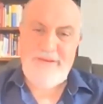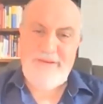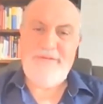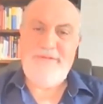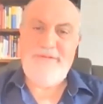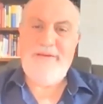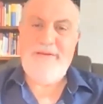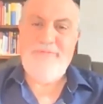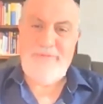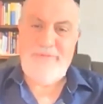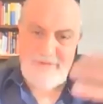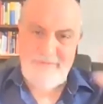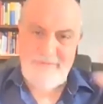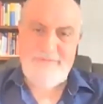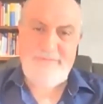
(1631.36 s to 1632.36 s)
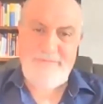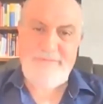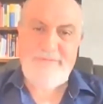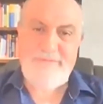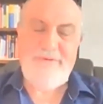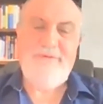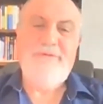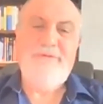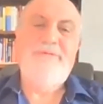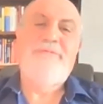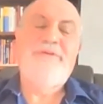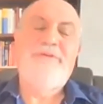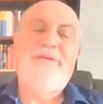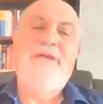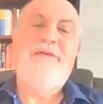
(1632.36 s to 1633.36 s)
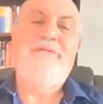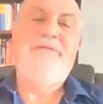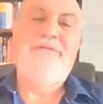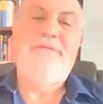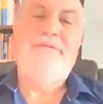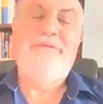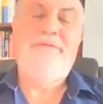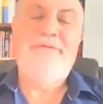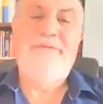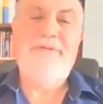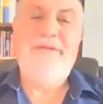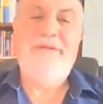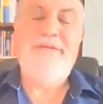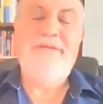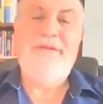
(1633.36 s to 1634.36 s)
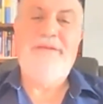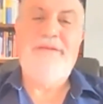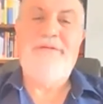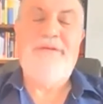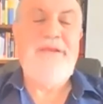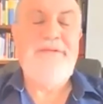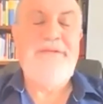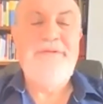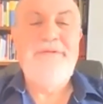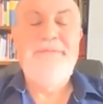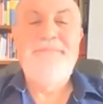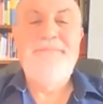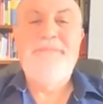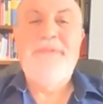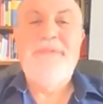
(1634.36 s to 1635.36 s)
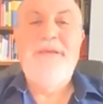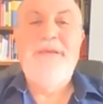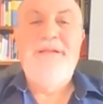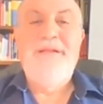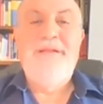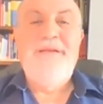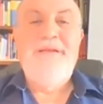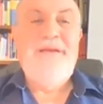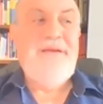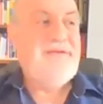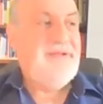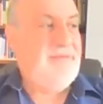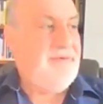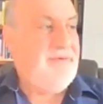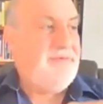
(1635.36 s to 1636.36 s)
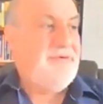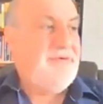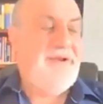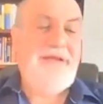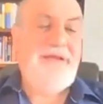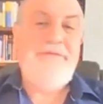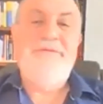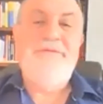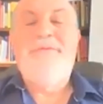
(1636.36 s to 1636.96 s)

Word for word: At the time, we, you know, we didn't have the, the, the internet. And someone pointed out to